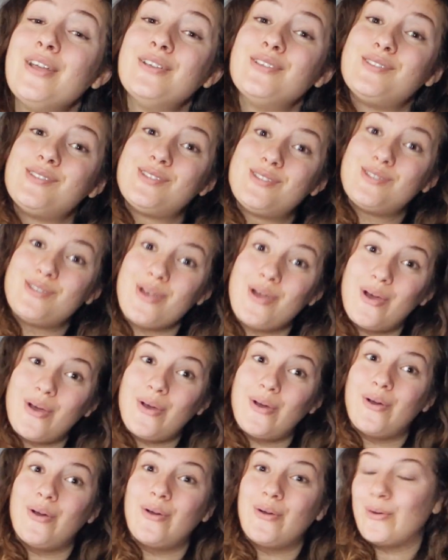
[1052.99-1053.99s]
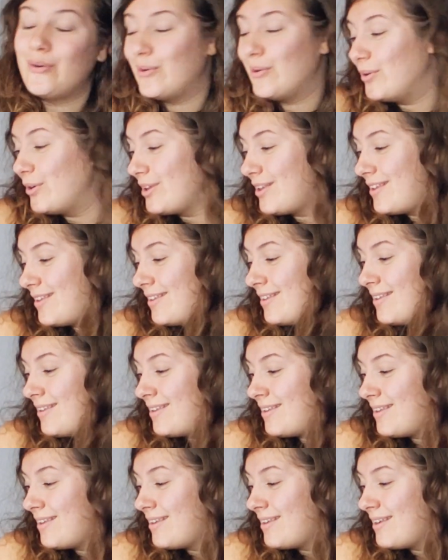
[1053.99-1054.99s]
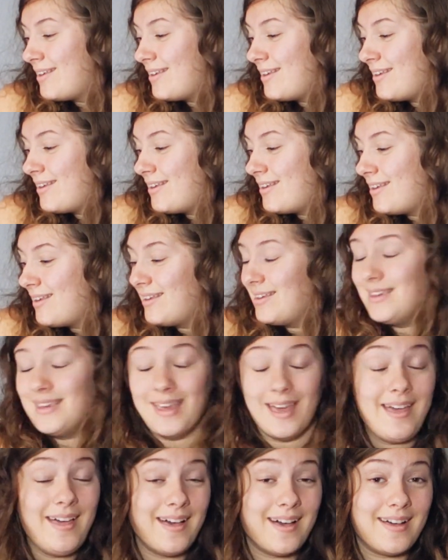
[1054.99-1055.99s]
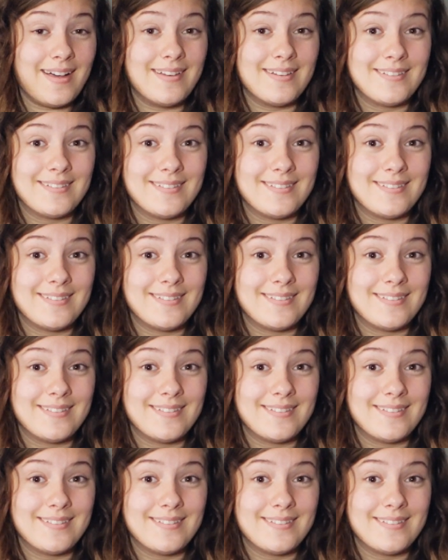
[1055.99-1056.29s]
So yeah,